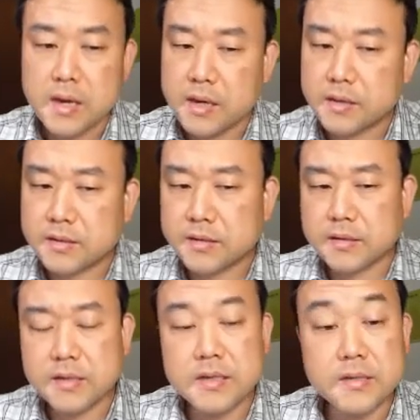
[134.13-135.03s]
It's
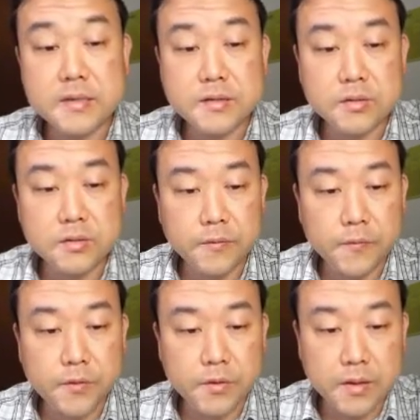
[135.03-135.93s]
easiest
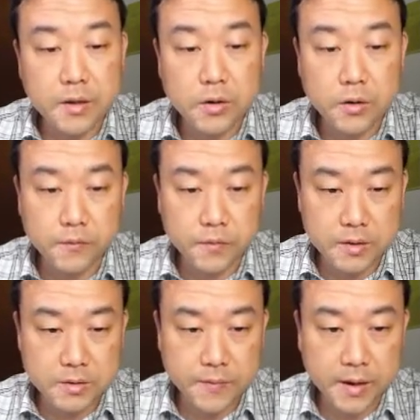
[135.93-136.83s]
if you think of
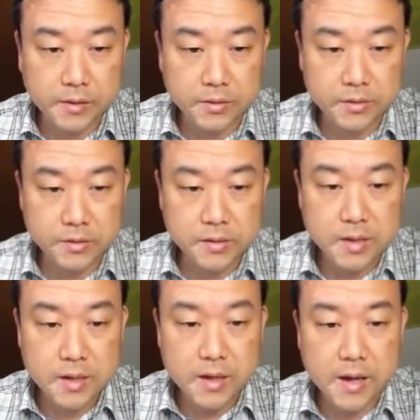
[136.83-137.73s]
these vectors
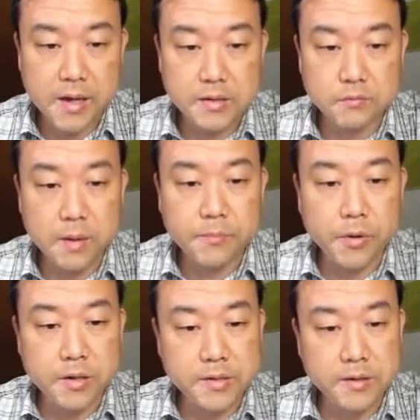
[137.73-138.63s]
as
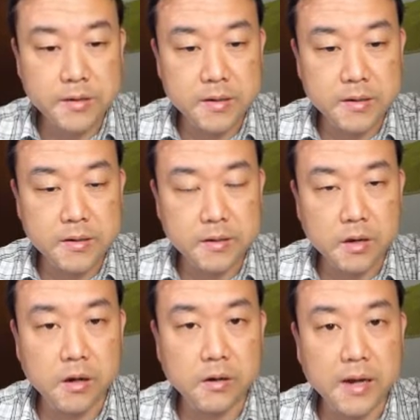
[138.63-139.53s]
representing
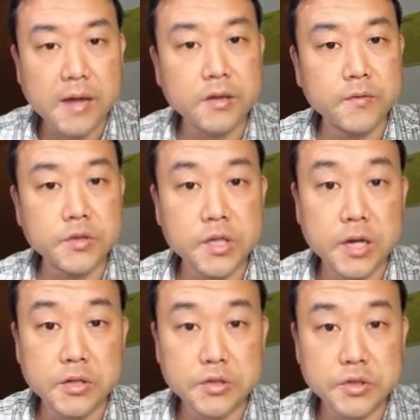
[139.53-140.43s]
a kind of a
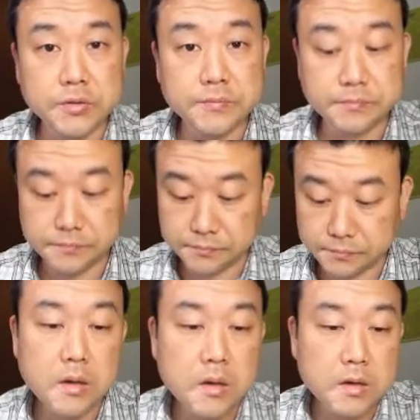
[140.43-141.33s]
change.
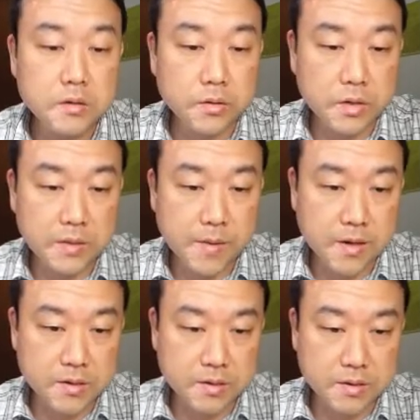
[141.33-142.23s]
So
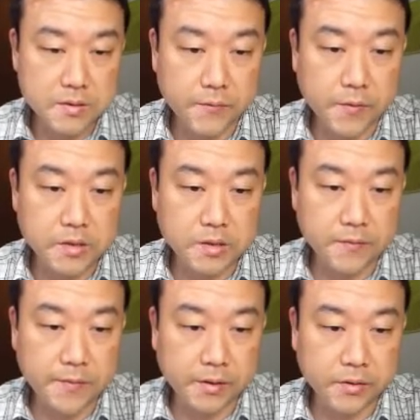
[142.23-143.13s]
imagine this first
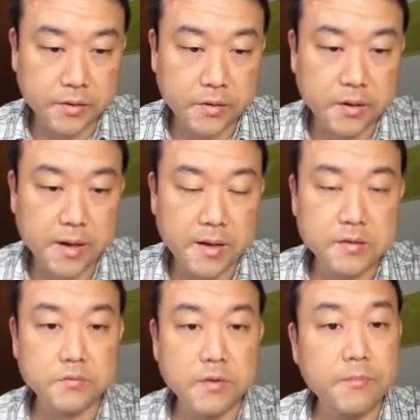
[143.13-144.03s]
vector
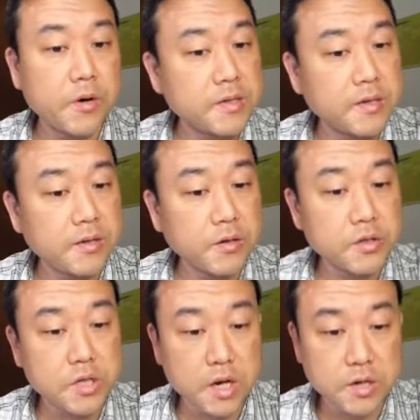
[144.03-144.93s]
as representing a
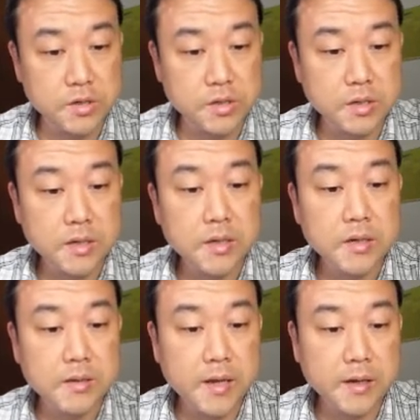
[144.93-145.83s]
change
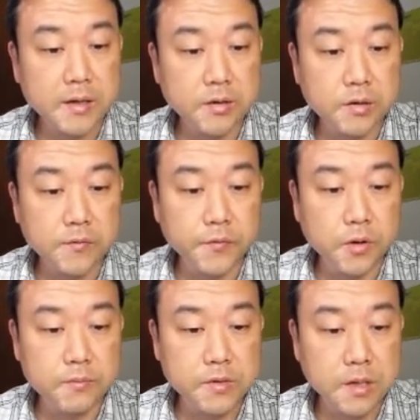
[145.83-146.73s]
taking you
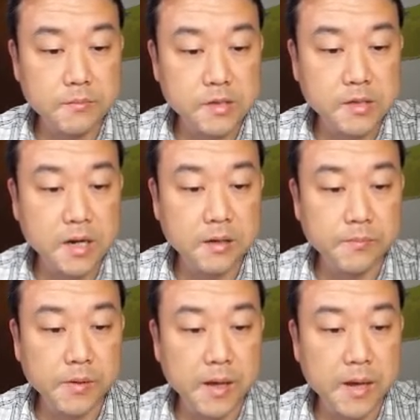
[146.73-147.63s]
from some starting
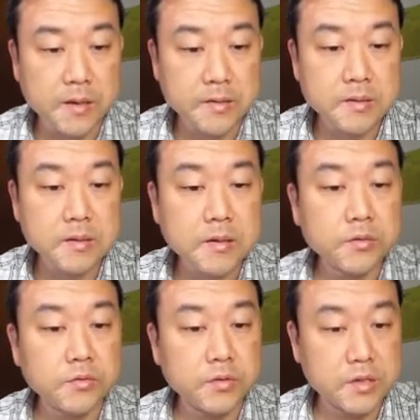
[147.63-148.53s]
place
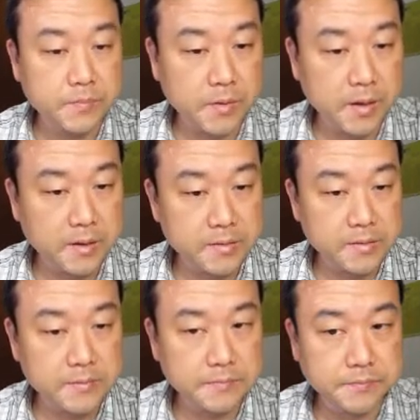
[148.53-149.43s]
to this place.